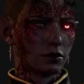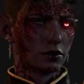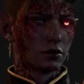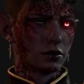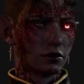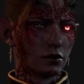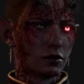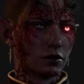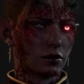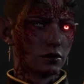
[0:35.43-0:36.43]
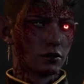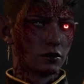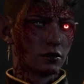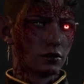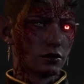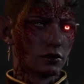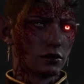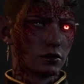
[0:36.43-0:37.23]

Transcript: No one is speaking in this clip.